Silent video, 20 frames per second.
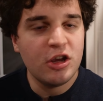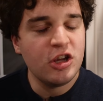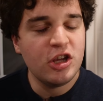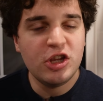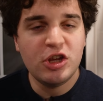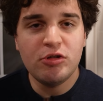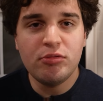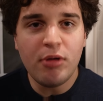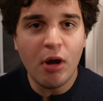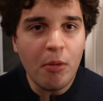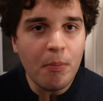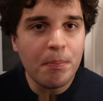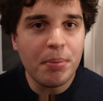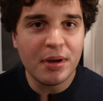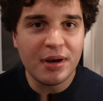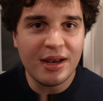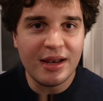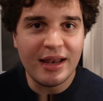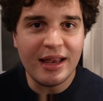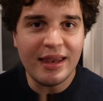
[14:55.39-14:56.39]
you don't
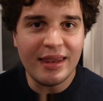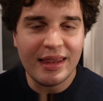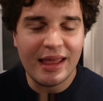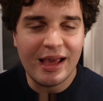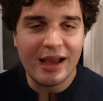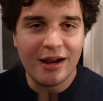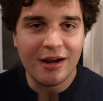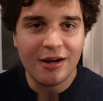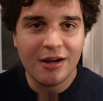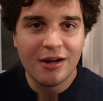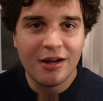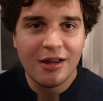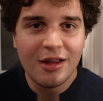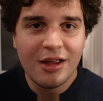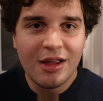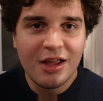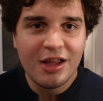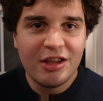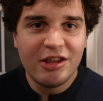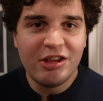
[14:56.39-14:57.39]
put it in there.
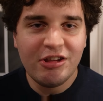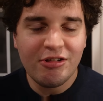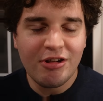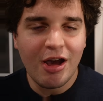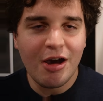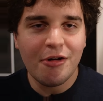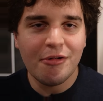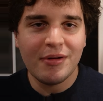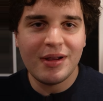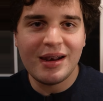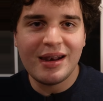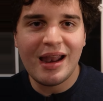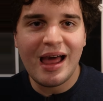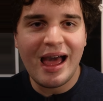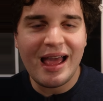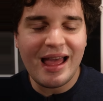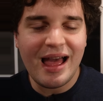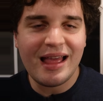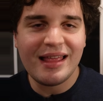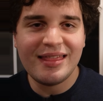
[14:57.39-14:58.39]
You know, and
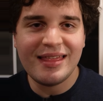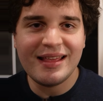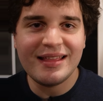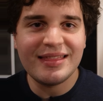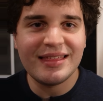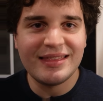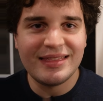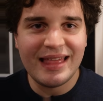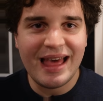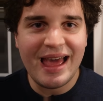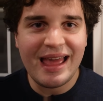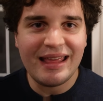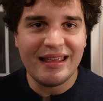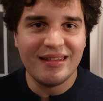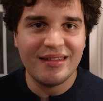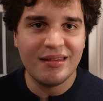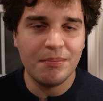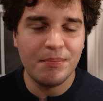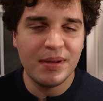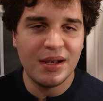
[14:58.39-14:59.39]
I, I think that that
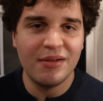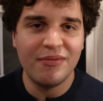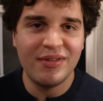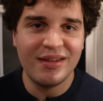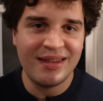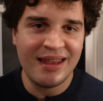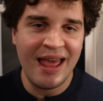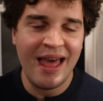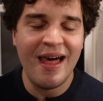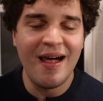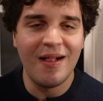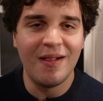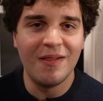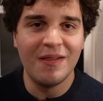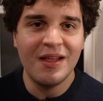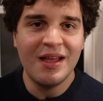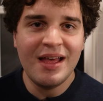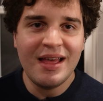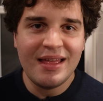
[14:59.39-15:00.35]
is a bit of a tell